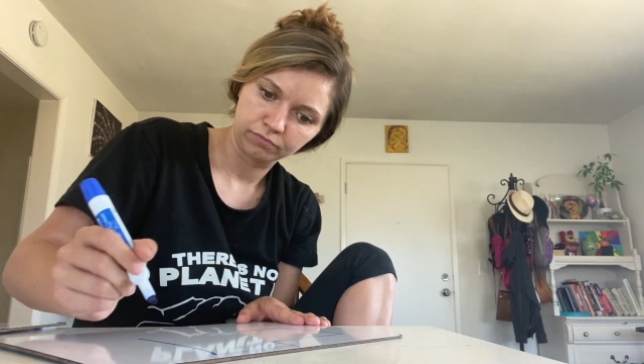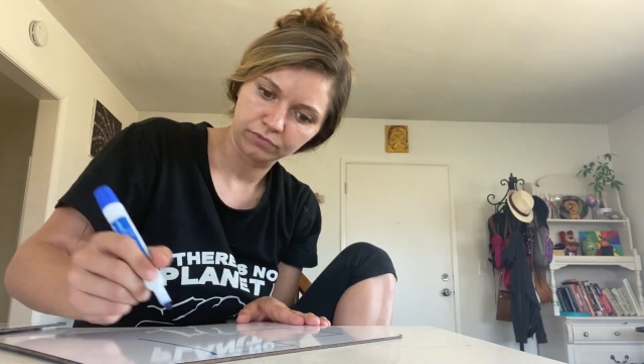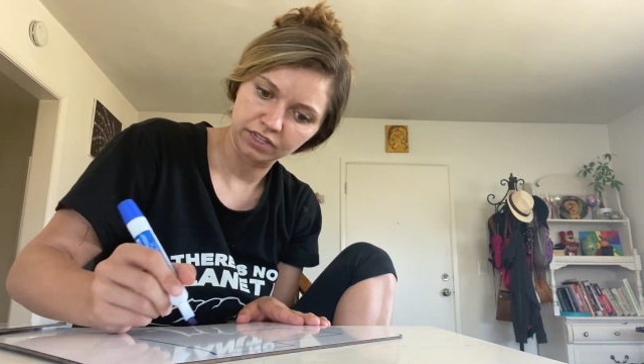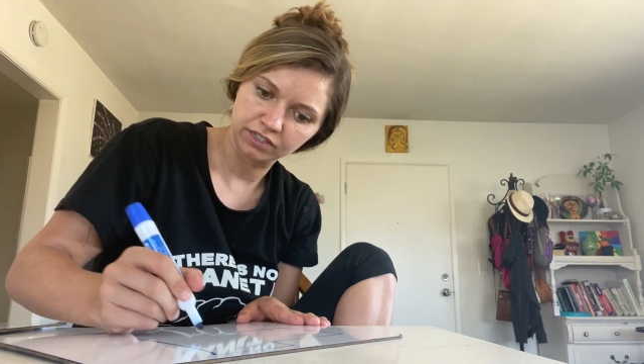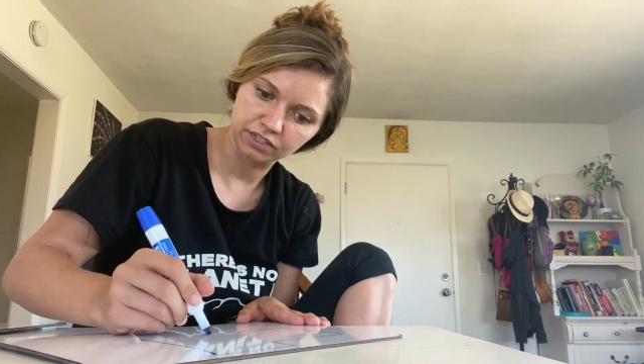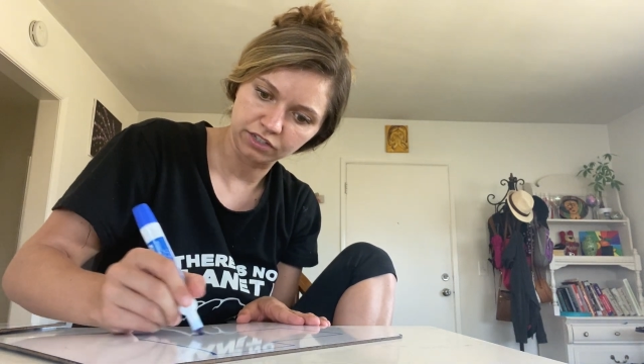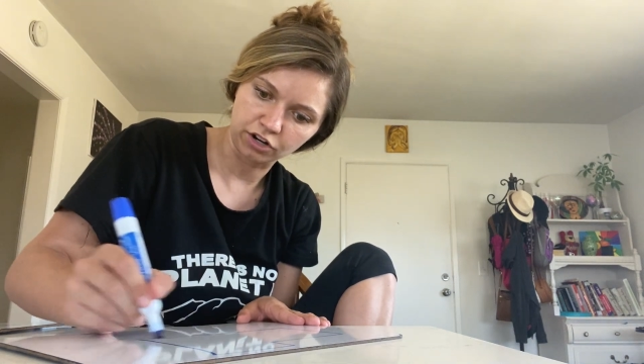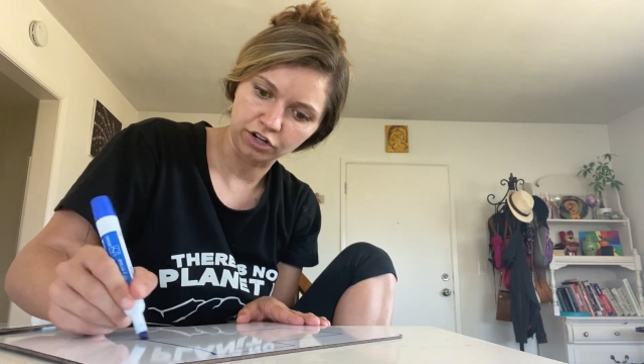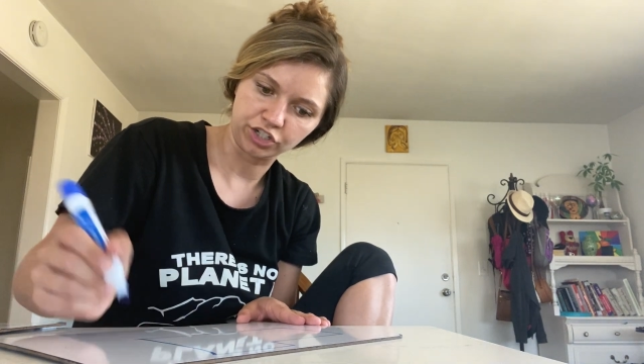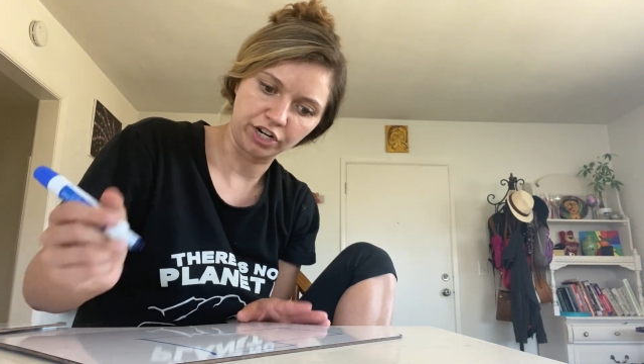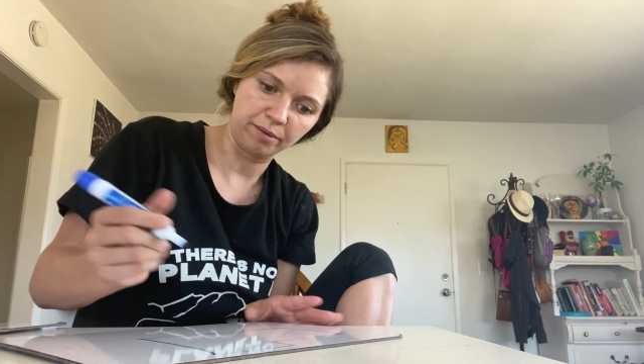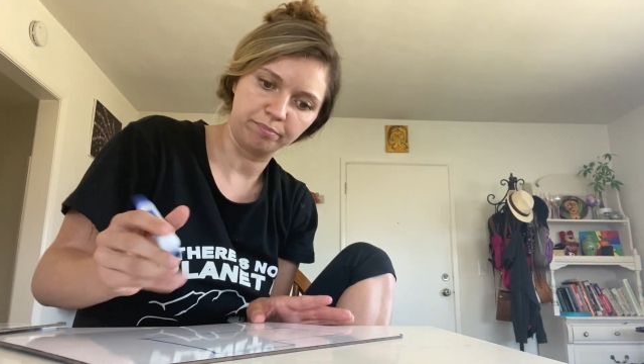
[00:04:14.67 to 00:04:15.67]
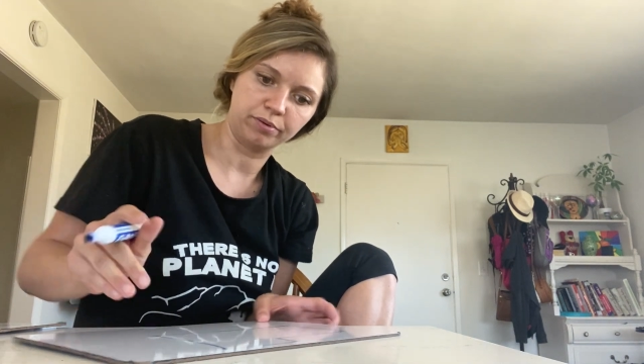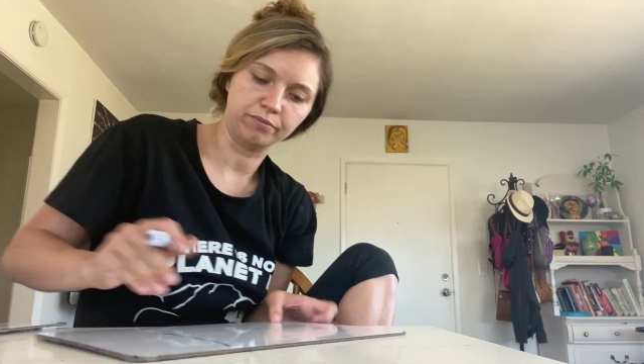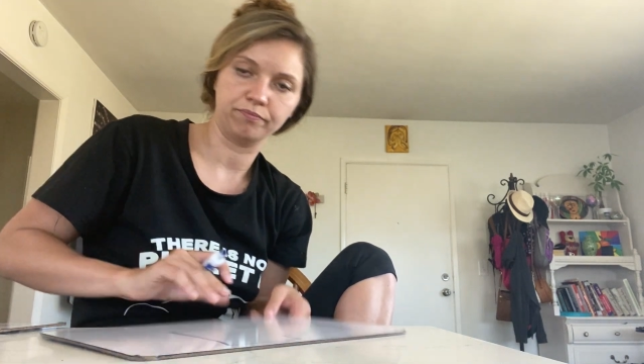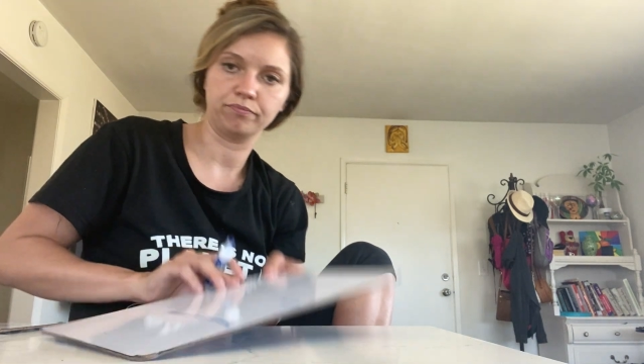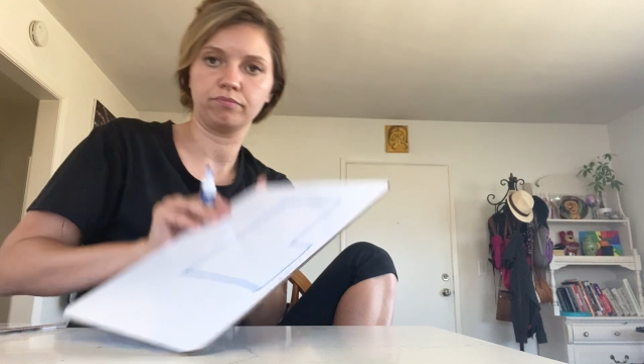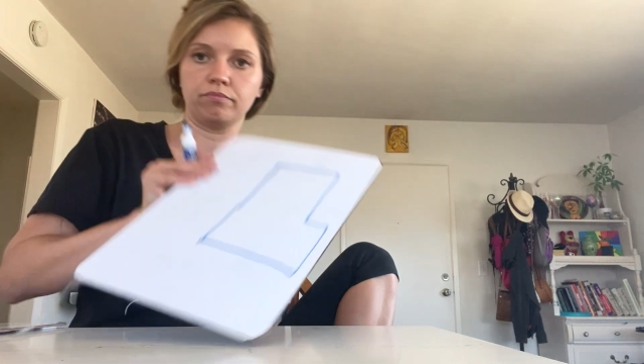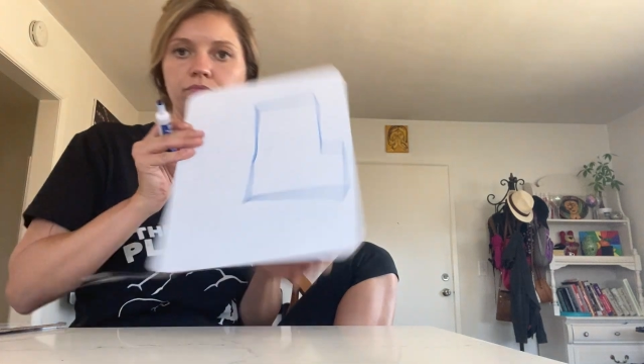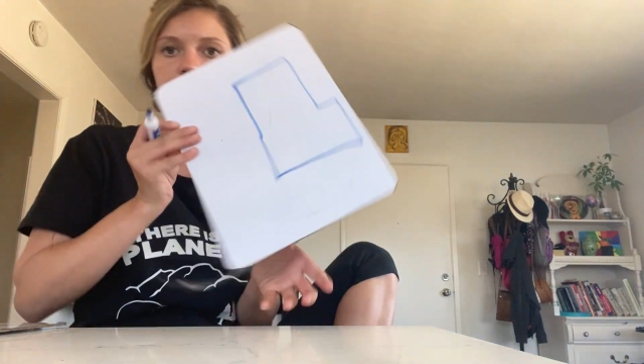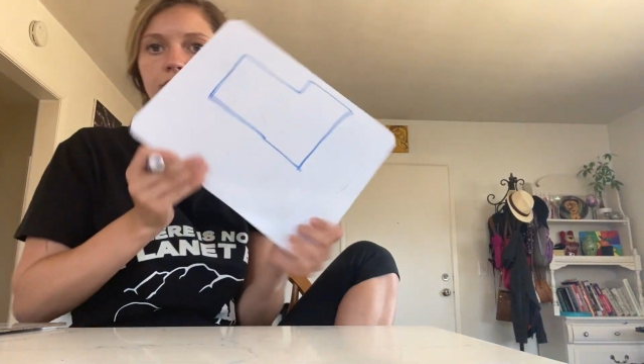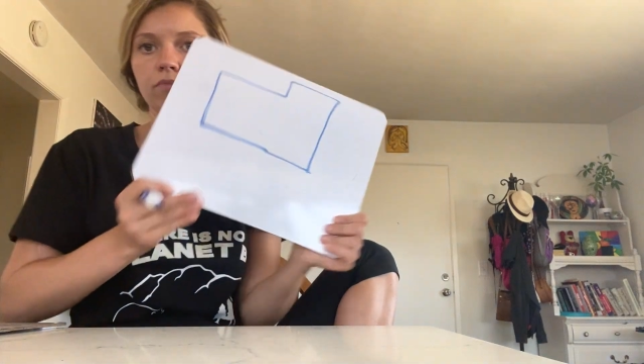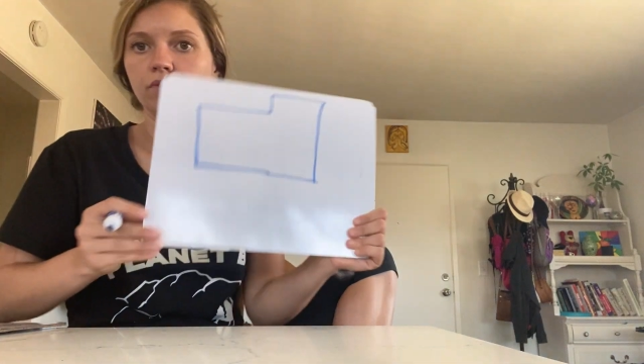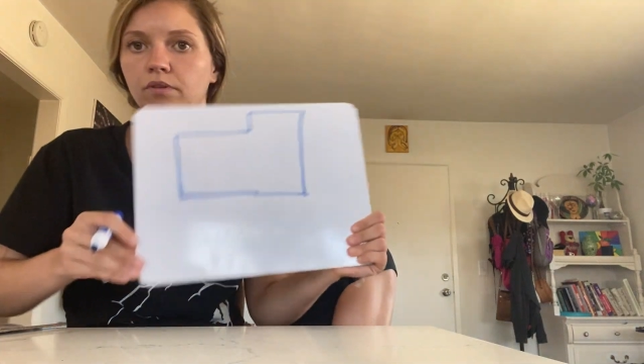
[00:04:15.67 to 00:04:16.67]
this is our shape.
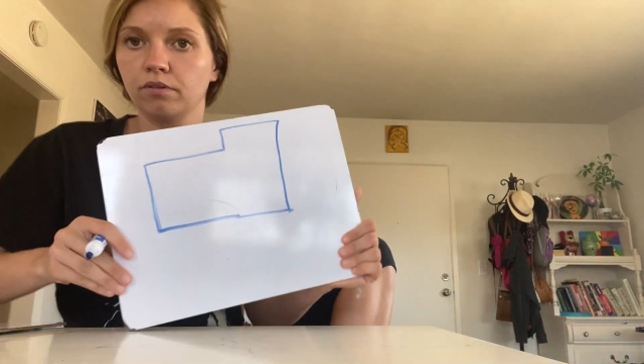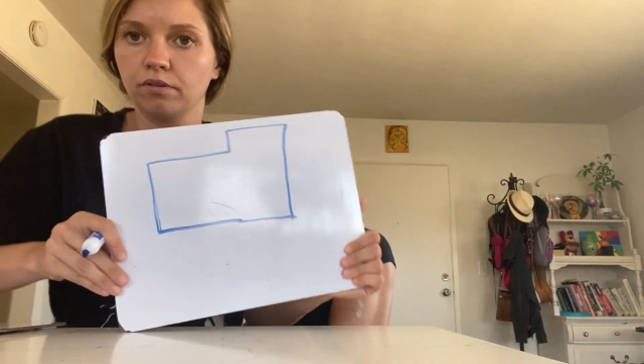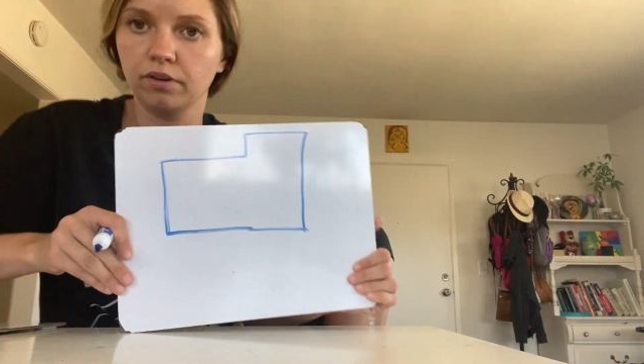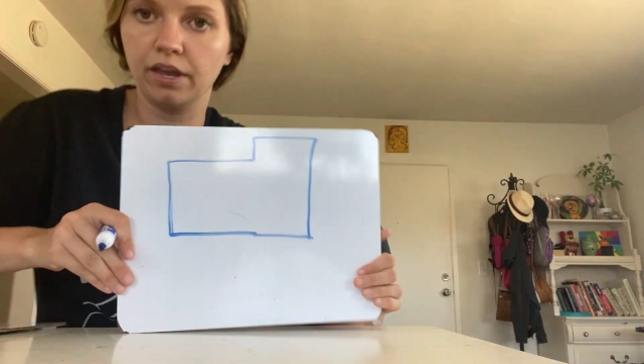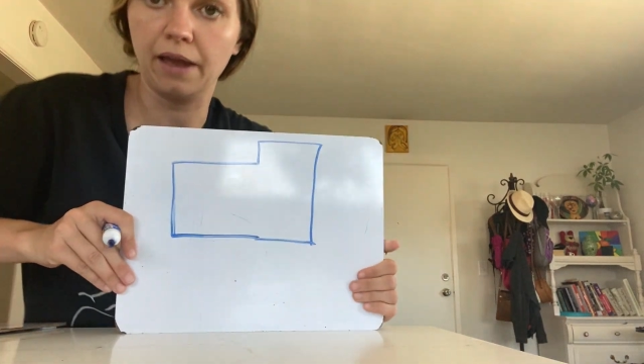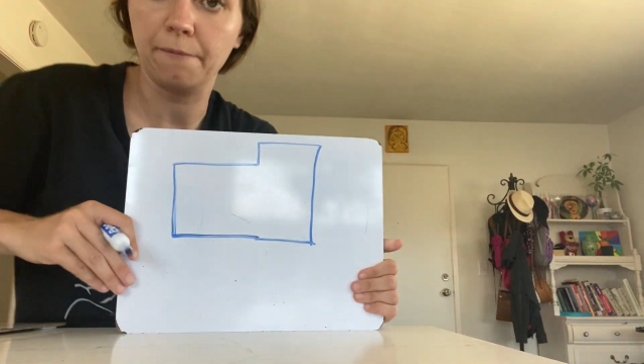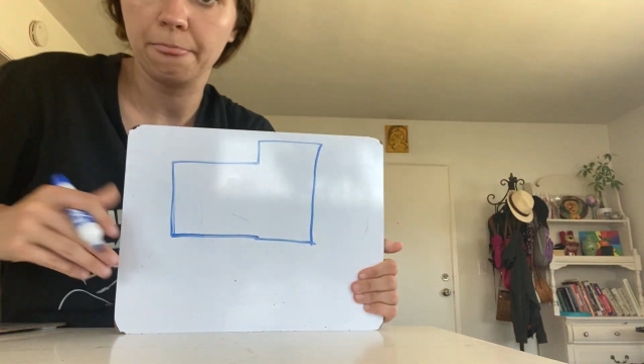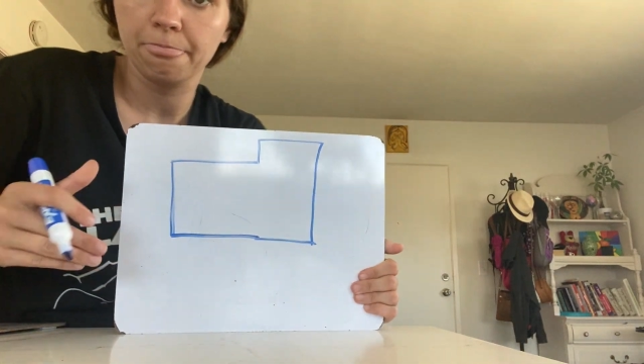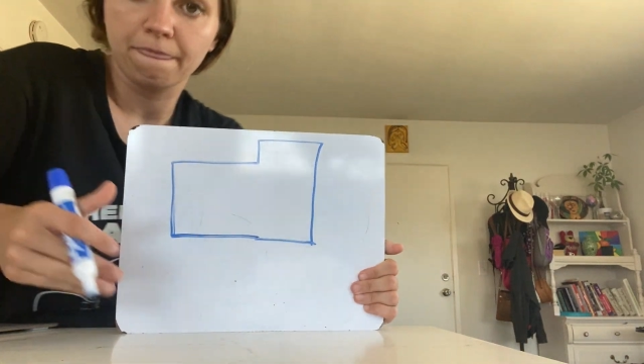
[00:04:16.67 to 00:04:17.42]
Okay?